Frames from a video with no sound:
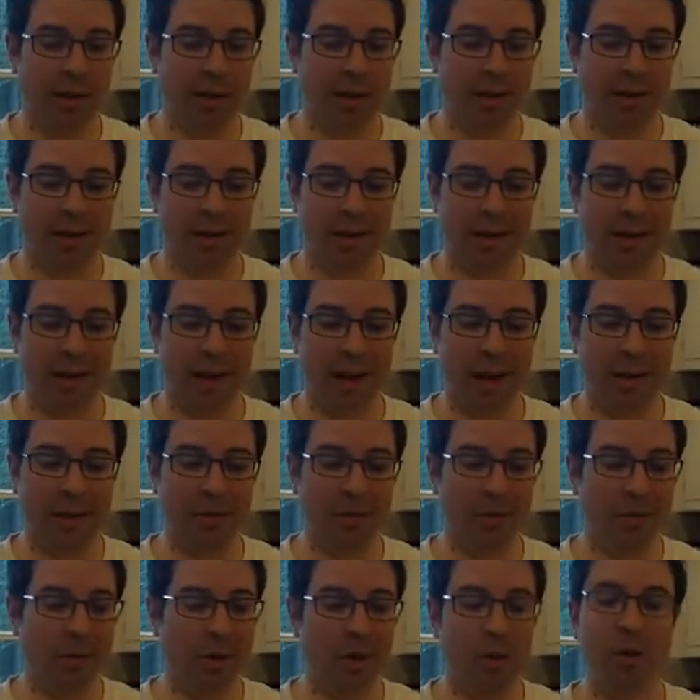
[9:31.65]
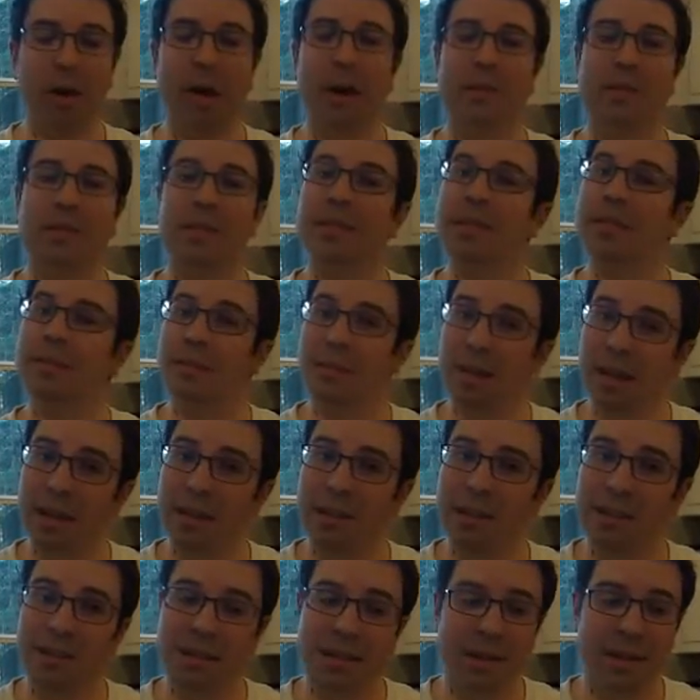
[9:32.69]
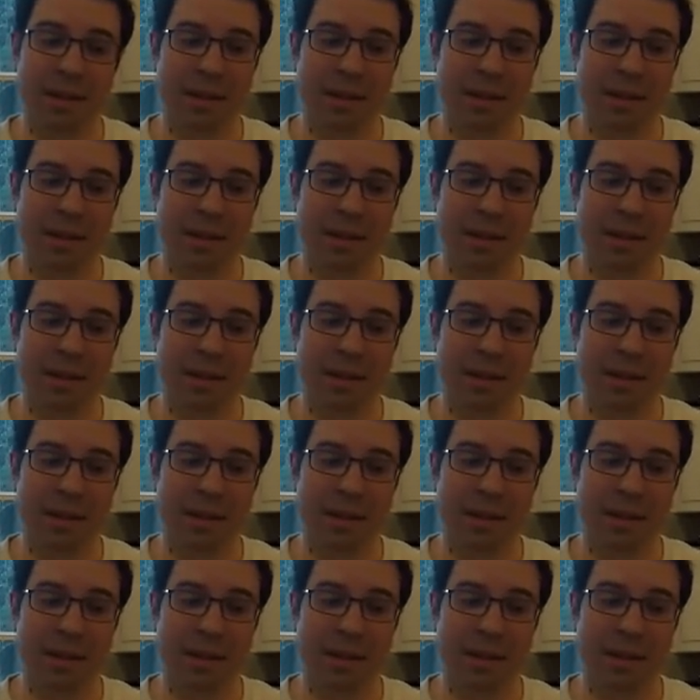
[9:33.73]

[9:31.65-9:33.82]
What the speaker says: I don't know how Steve does it.